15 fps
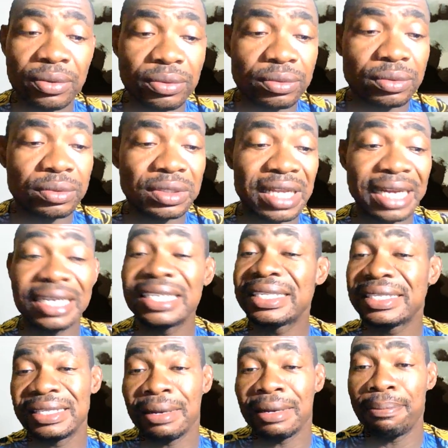that is the
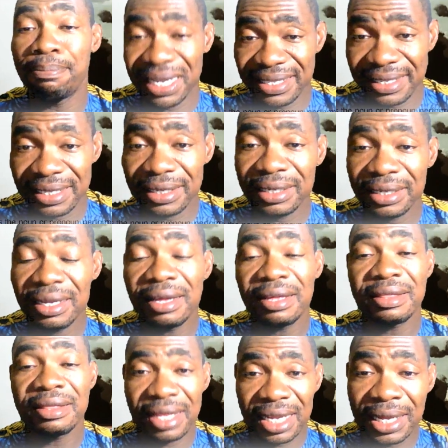person,
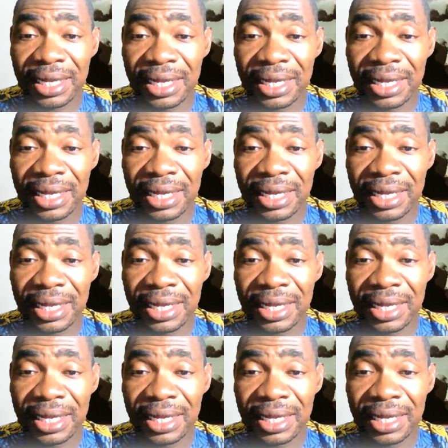thing,